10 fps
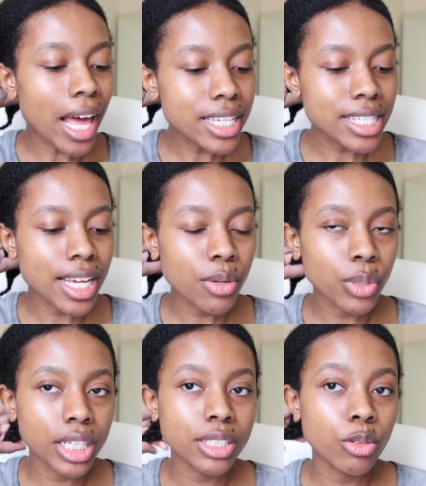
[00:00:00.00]
last night
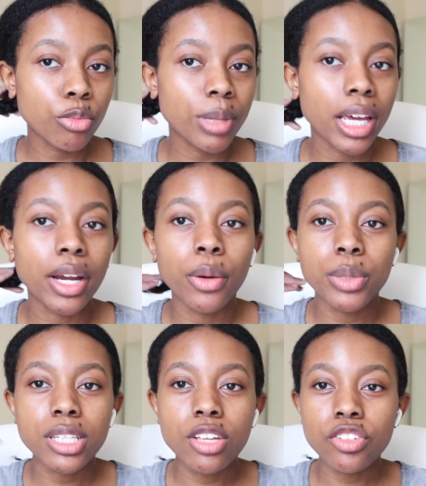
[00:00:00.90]
what I did with my hair
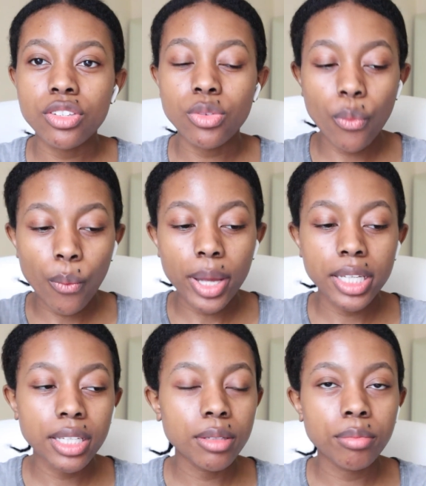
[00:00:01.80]
was I just wet
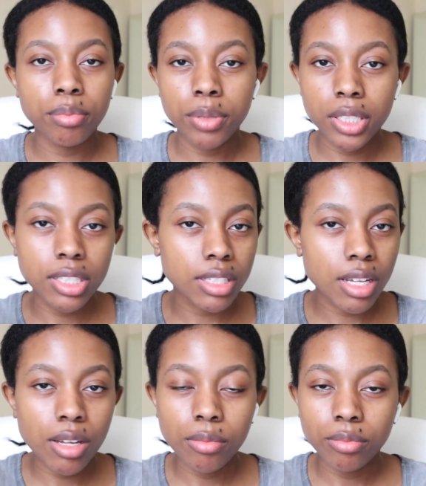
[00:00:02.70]
it, put
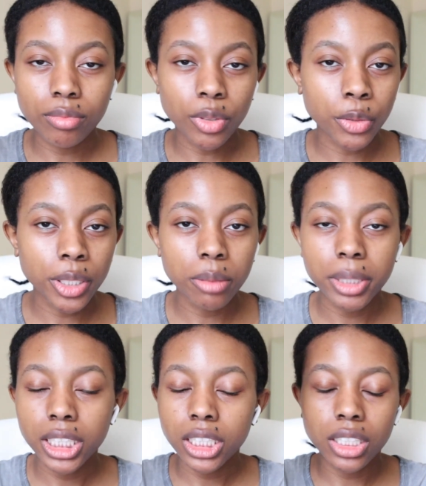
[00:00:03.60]
some cream
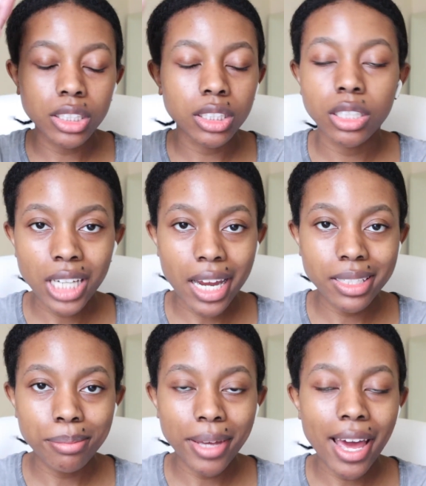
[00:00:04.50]
in it,
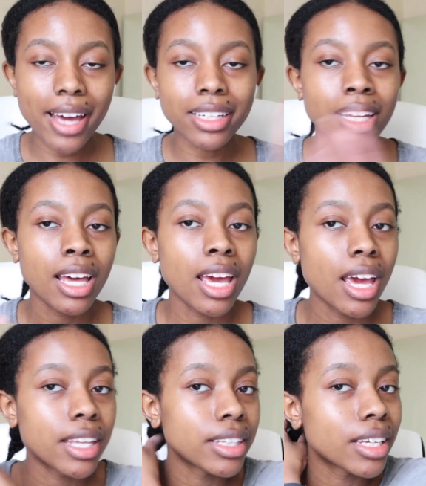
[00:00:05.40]
tied it back,
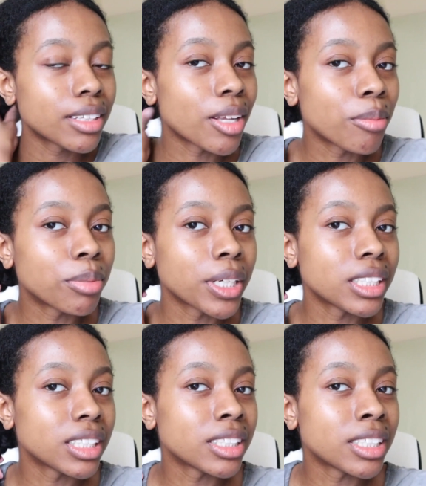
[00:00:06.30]
and then
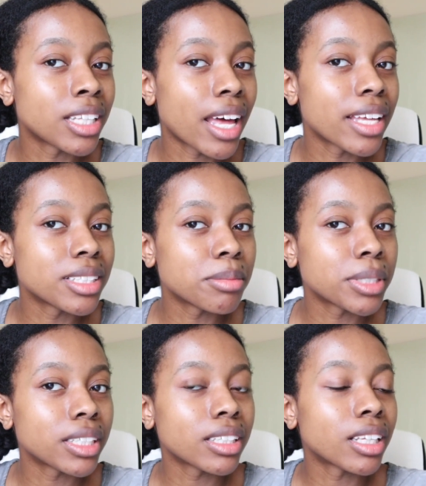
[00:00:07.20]
braided the end of
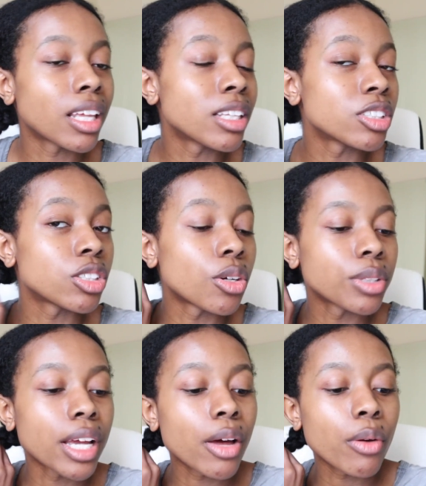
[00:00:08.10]
it. So
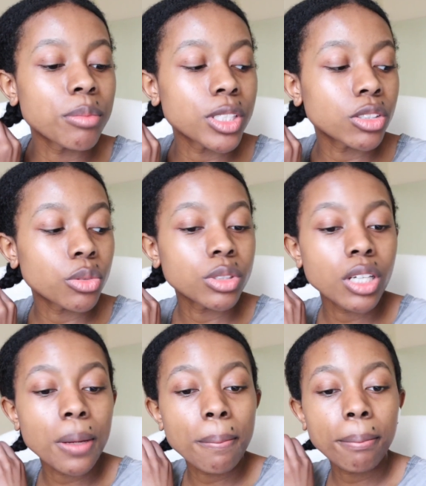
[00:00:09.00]
now I'm just going
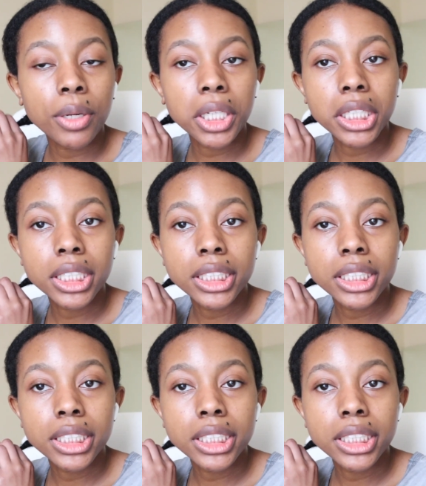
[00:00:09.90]
to unbraid